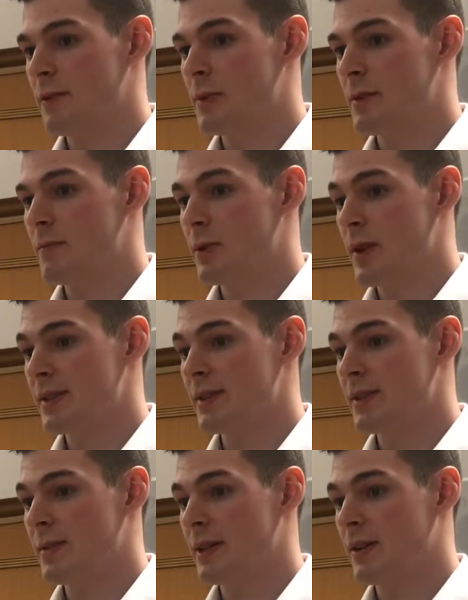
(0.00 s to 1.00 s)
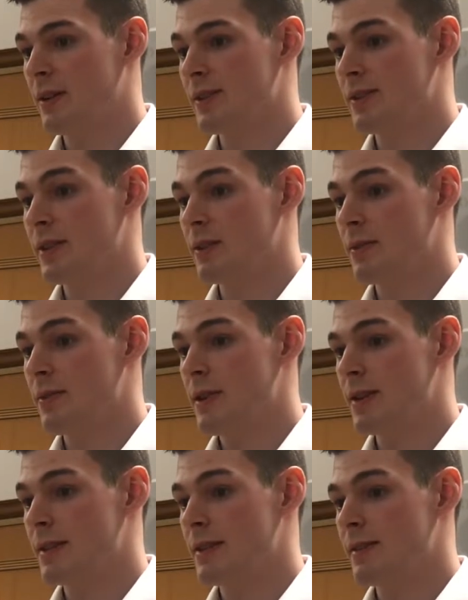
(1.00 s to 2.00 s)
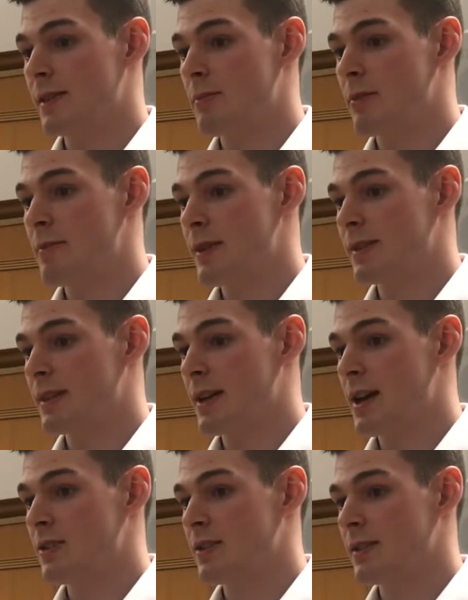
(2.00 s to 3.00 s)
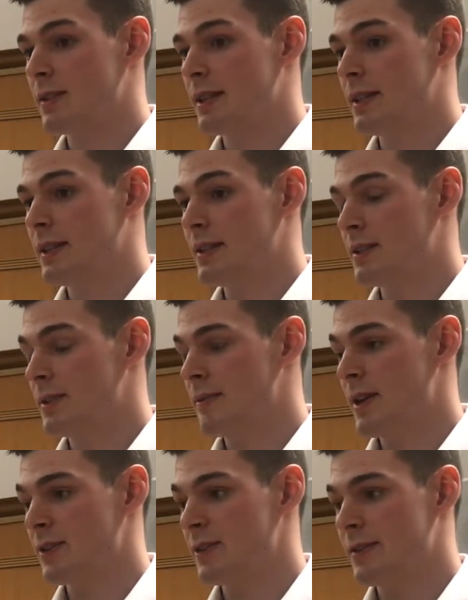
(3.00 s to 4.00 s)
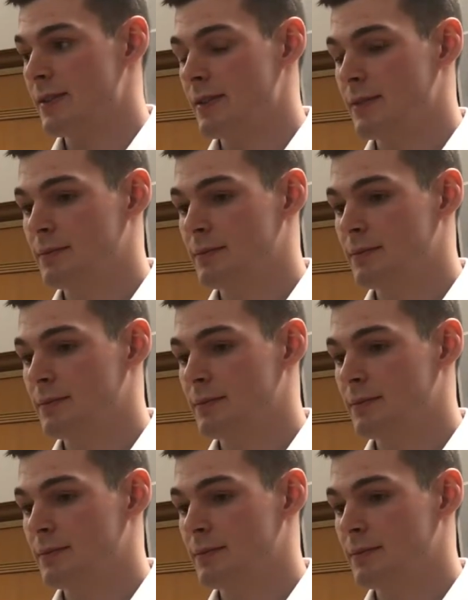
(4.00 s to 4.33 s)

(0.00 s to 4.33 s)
I've been requested to analyse a total of 13 separate investigations leading to confessions.